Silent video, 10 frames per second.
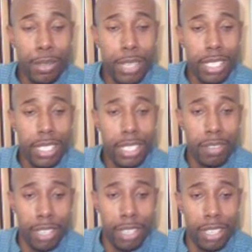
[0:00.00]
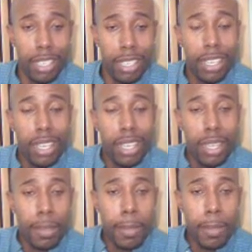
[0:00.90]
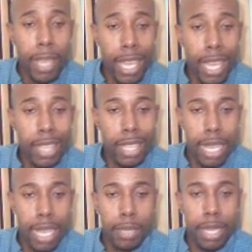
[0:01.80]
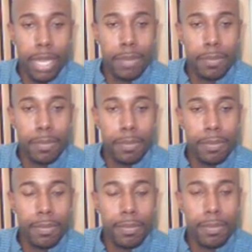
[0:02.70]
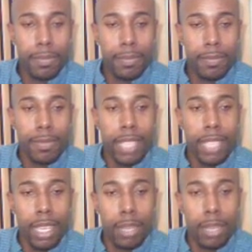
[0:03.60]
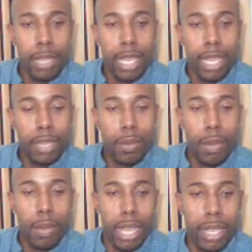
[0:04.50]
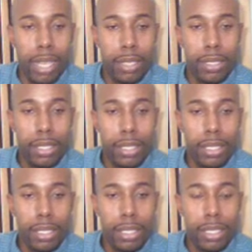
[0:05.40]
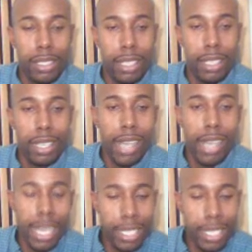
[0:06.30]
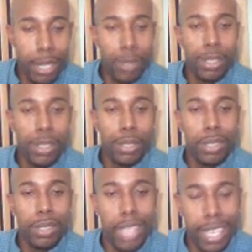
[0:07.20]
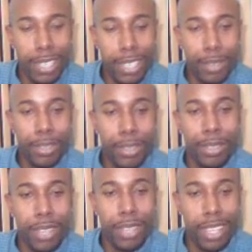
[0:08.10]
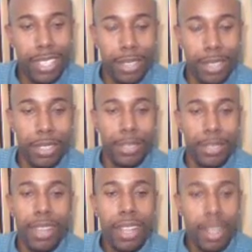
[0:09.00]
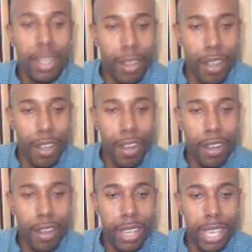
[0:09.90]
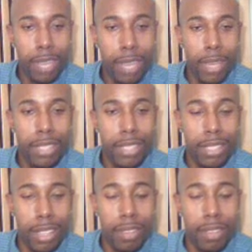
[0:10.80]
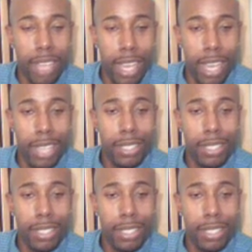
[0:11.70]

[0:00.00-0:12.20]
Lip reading: TV and the laptop. And I'm like, wow. I told you, I told you, I told you. A hard head makes a soft ass.